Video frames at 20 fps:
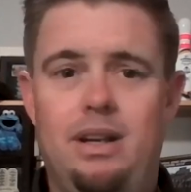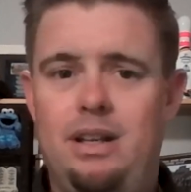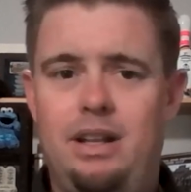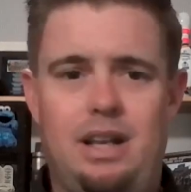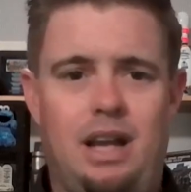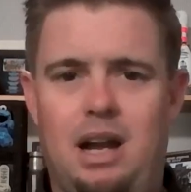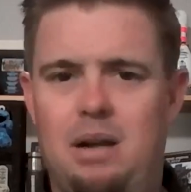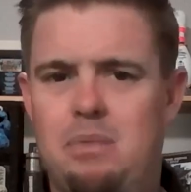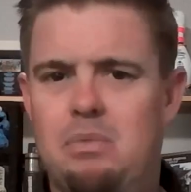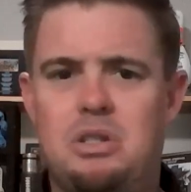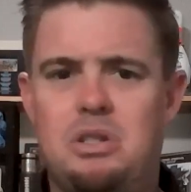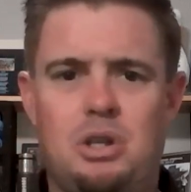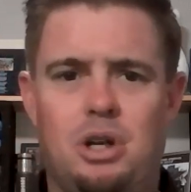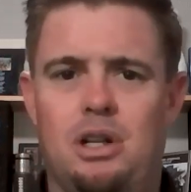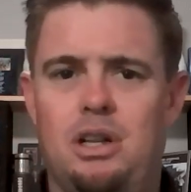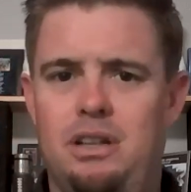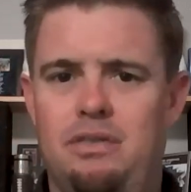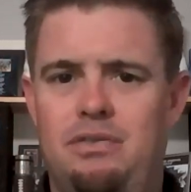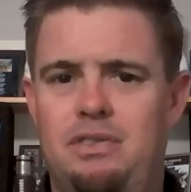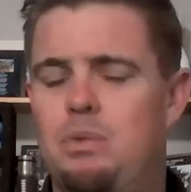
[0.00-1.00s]
I'm going to
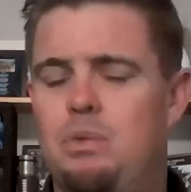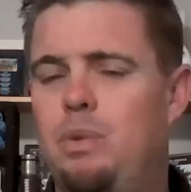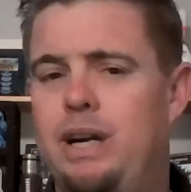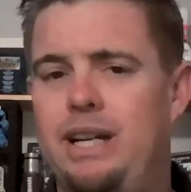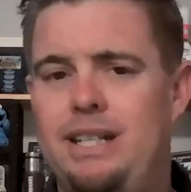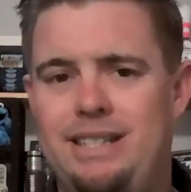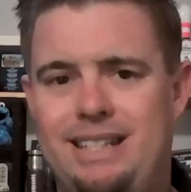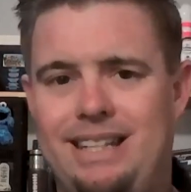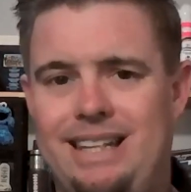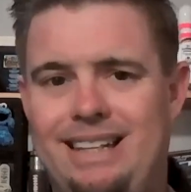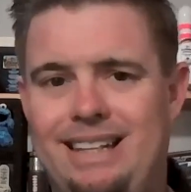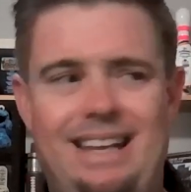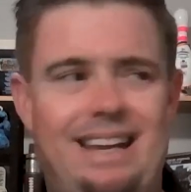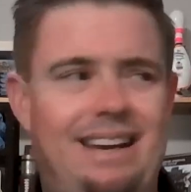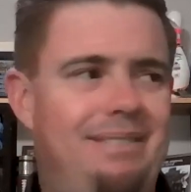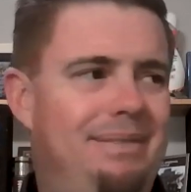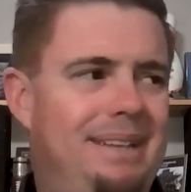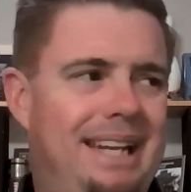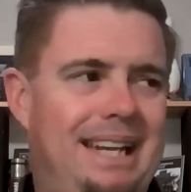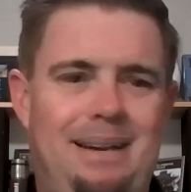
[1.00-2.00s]
start lifting weights like
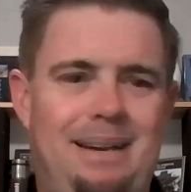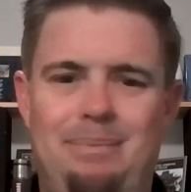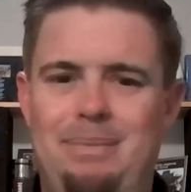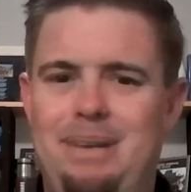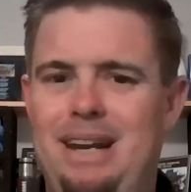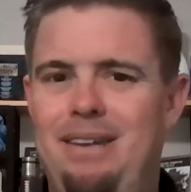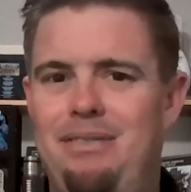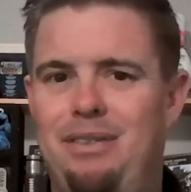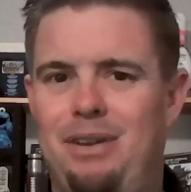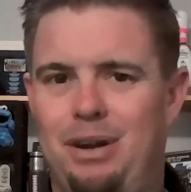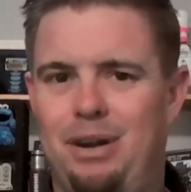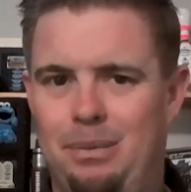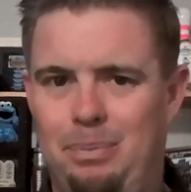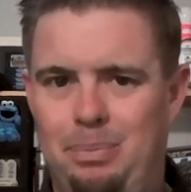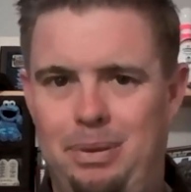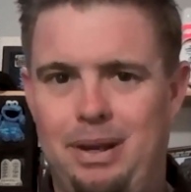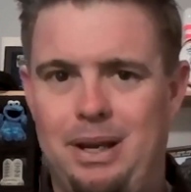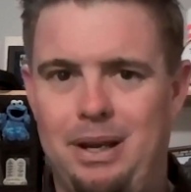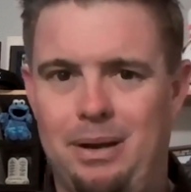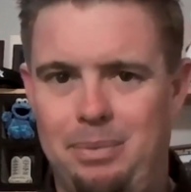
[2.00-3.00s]
that. And I'm never going to
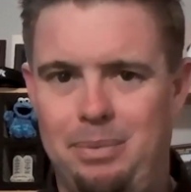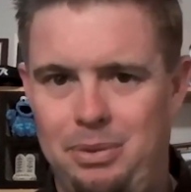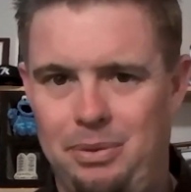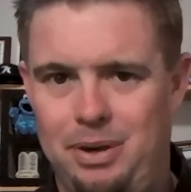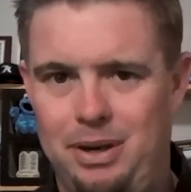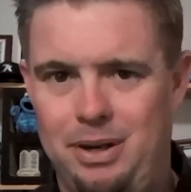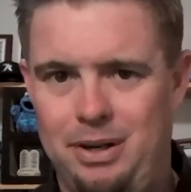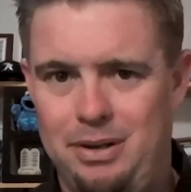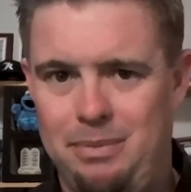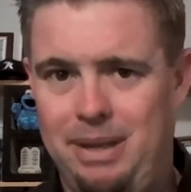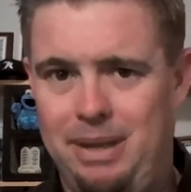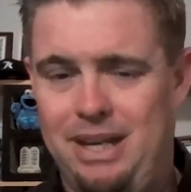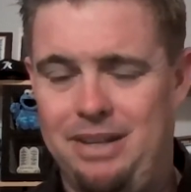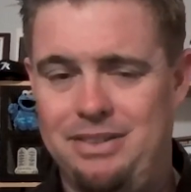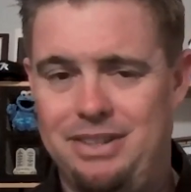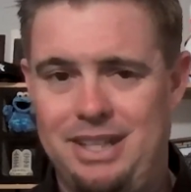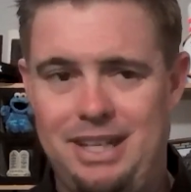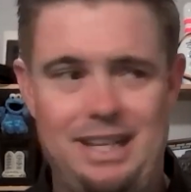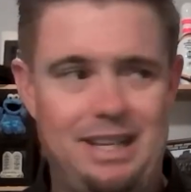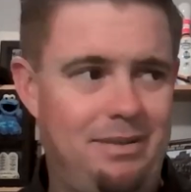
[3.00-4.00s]
pick up 300
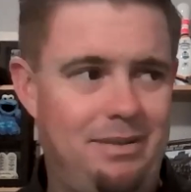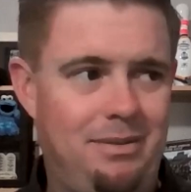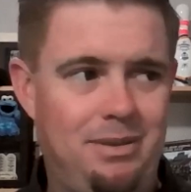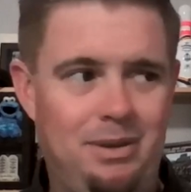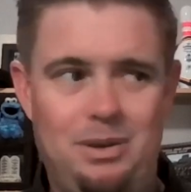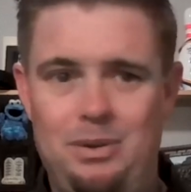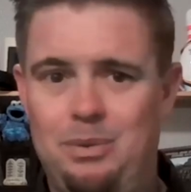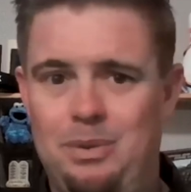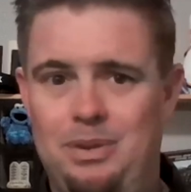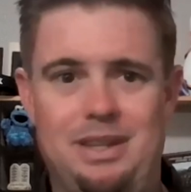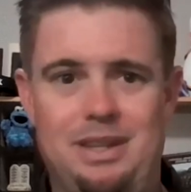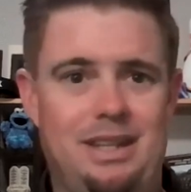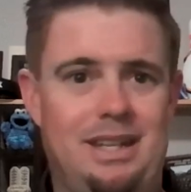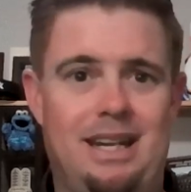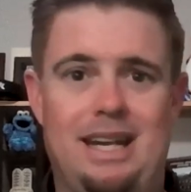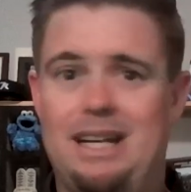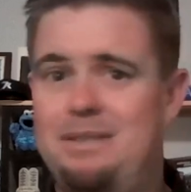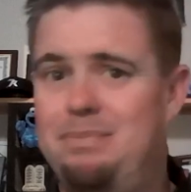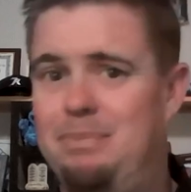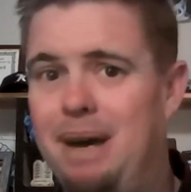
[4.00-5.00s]
pounds again within the
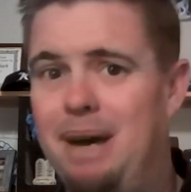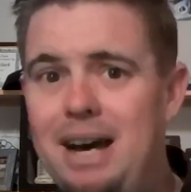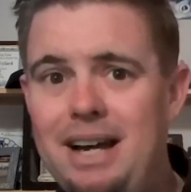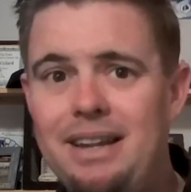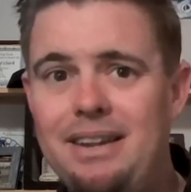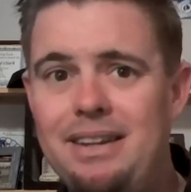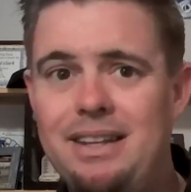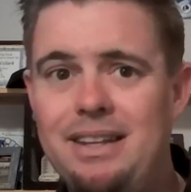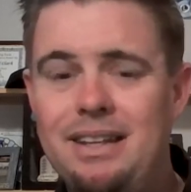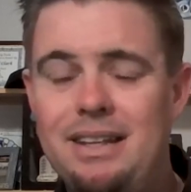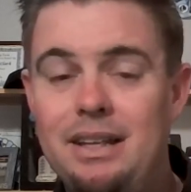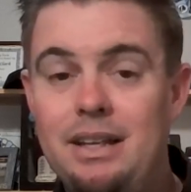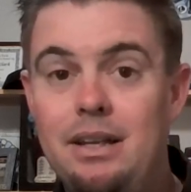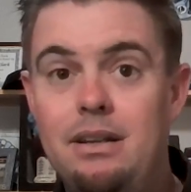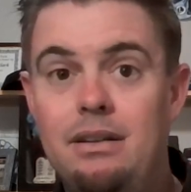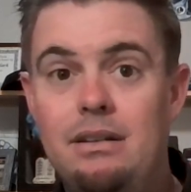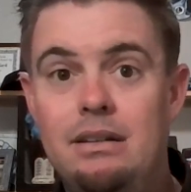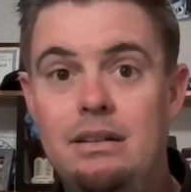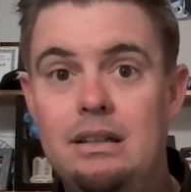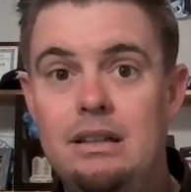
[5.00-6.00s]
next month.
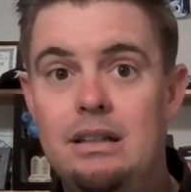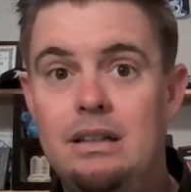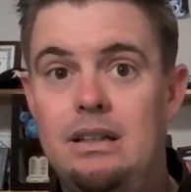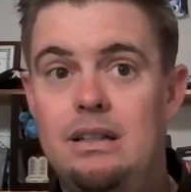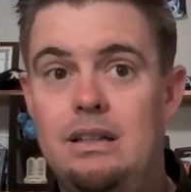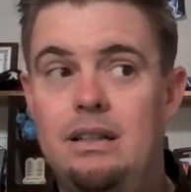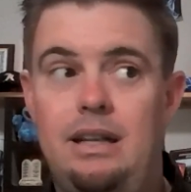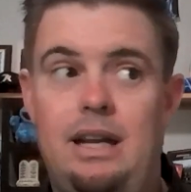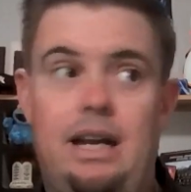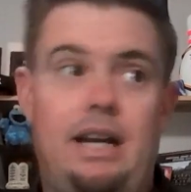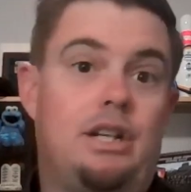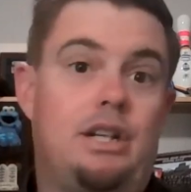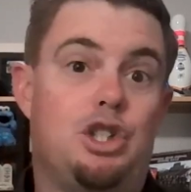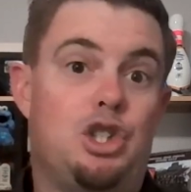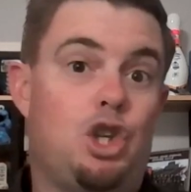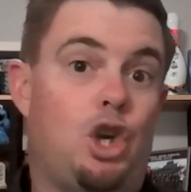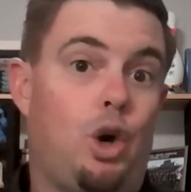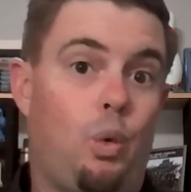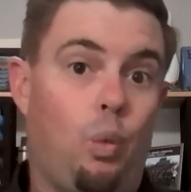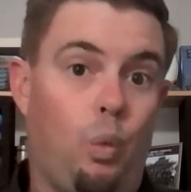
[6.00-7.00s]
I could
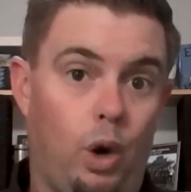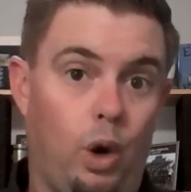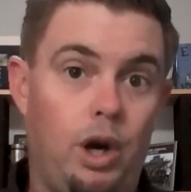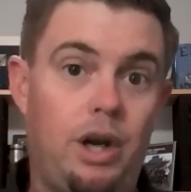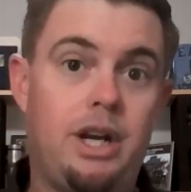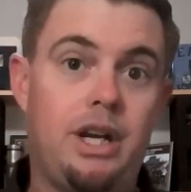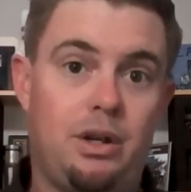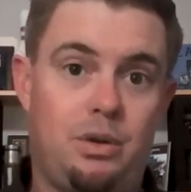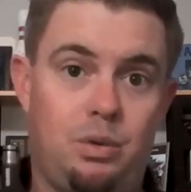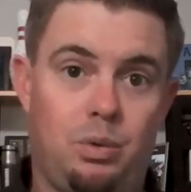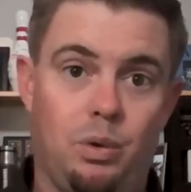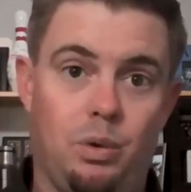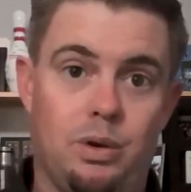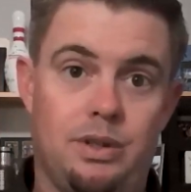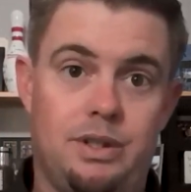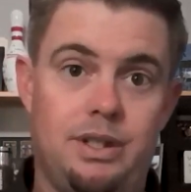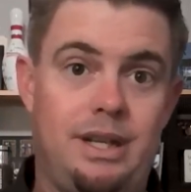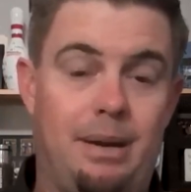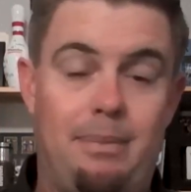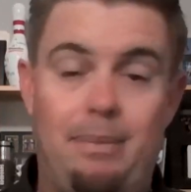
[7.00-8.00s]
start working
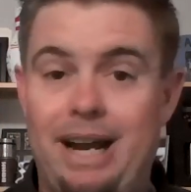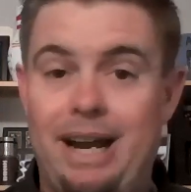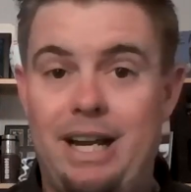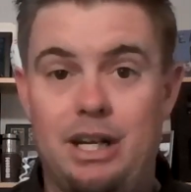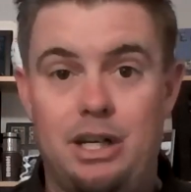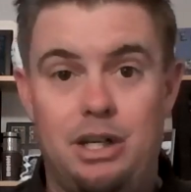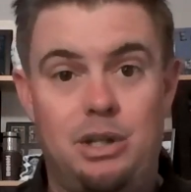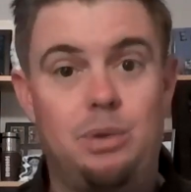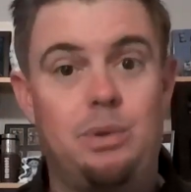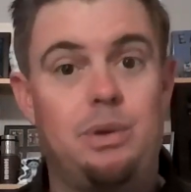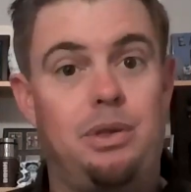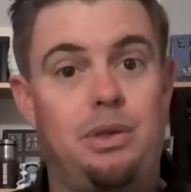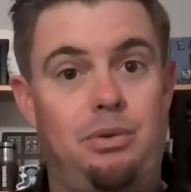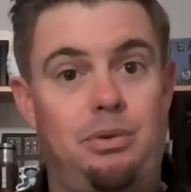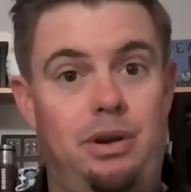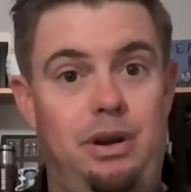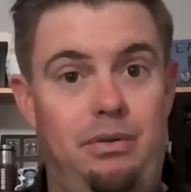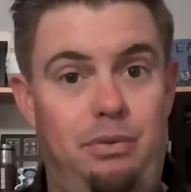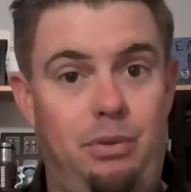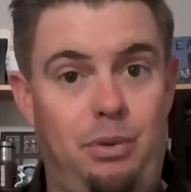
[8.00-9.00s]
towards it. could do it
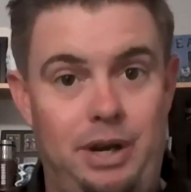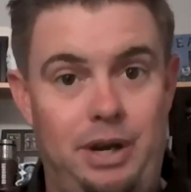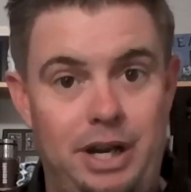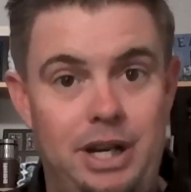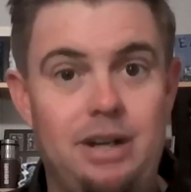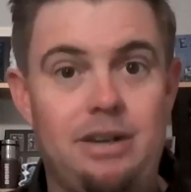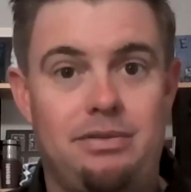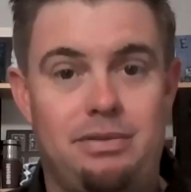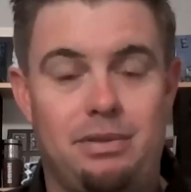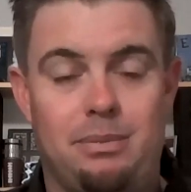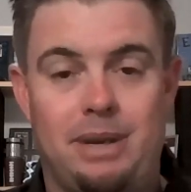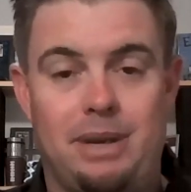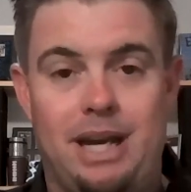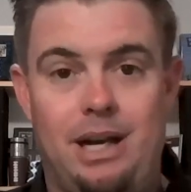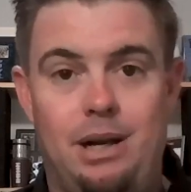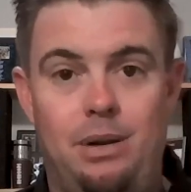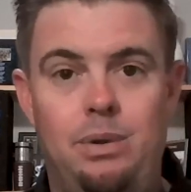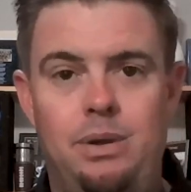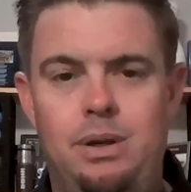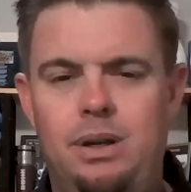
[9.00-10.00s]
3 or 4 years from
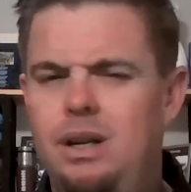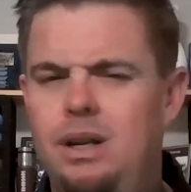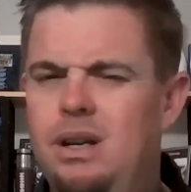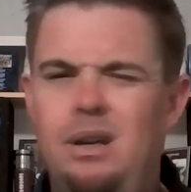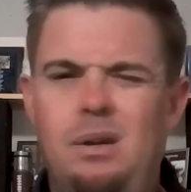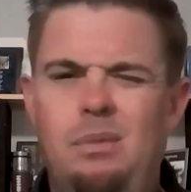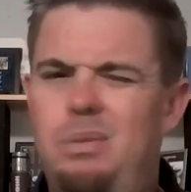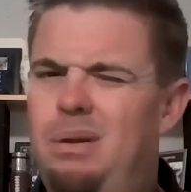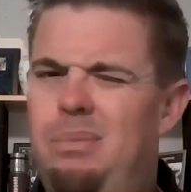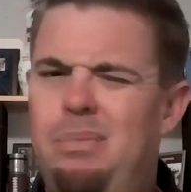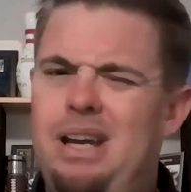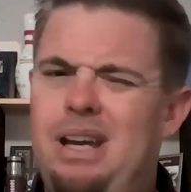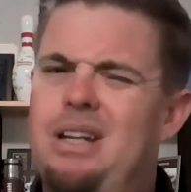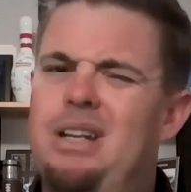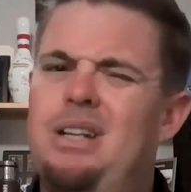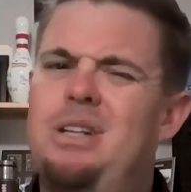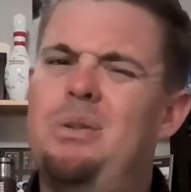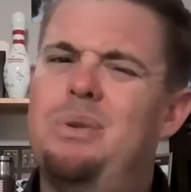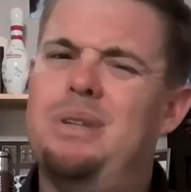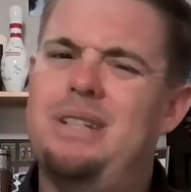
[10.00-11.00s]
now, but I'm not
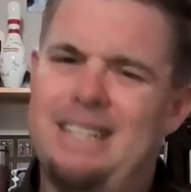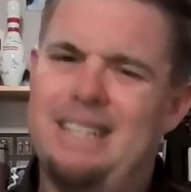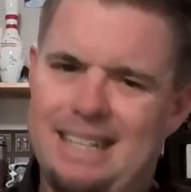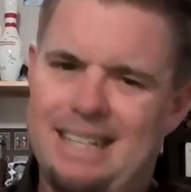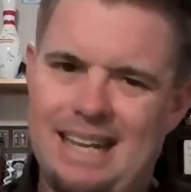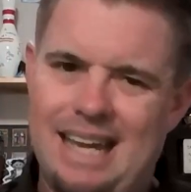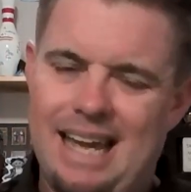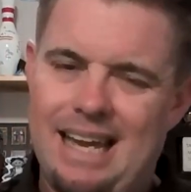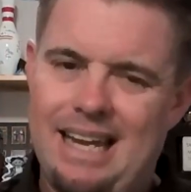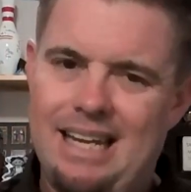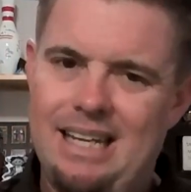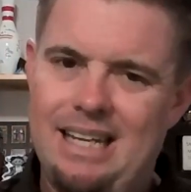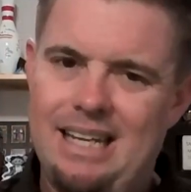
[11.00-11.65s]
going to do it today.